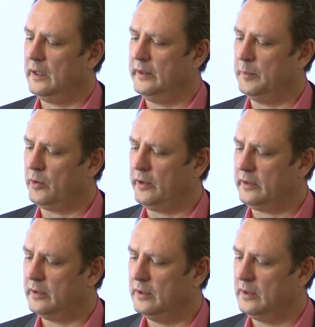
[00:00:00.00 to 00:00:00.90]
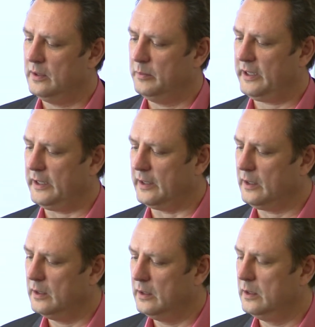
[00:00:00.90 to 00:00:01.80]
The point
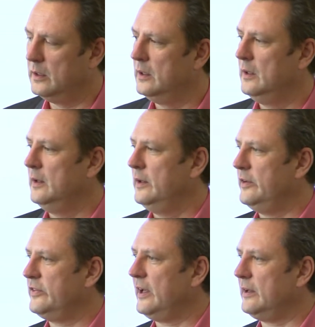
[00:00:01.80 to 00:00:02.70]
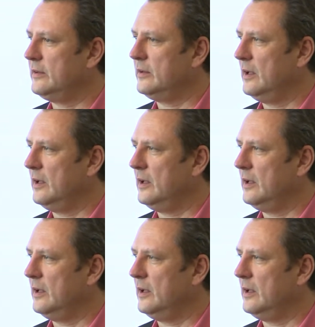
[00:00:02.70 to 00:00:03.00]
being is that